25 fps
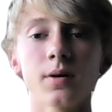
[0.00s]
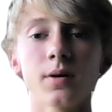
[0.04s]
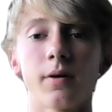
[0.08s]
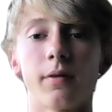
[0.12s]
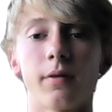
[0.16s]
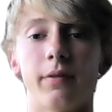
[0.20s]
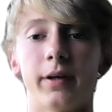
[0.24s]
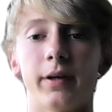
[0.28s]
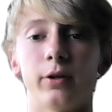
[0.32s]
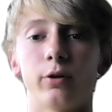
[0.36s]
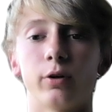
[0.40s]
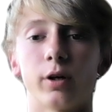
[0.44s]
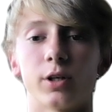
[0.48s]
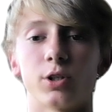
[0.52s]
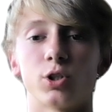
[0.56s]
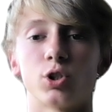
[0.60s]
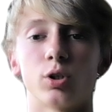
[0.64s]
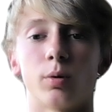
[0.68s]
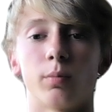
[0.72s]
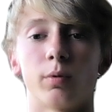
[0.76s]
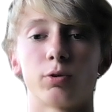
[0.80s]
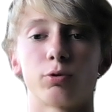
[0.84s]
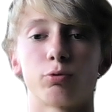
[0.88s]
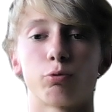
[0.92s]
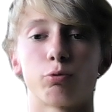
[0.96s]
Thank you guys so
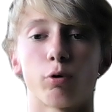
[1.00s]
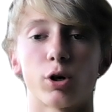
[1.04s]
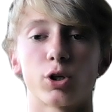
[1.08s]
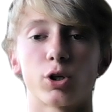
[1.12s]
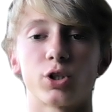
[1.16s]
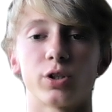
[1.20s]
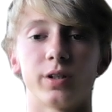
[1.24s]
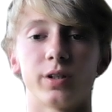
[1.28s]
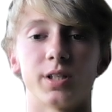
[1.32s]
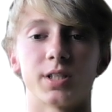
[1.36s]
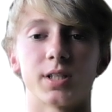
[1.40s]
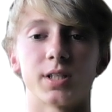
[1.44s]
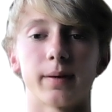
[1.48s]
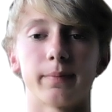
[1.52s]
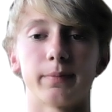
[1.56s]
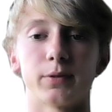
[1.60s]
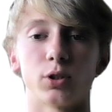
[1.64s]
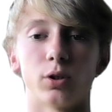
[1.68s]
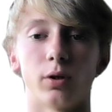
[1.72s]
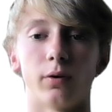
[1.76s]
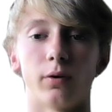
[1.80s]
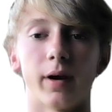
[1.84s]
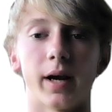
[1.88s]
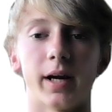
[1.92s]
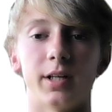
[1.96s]
much for watching this
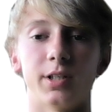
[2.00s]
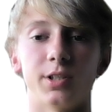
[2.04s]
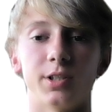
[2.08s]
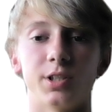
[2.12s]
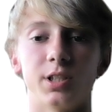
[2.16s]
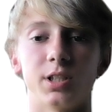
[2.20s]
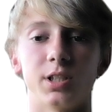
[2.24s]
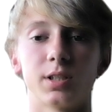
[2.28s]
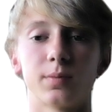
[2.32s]
episode of A to Zeke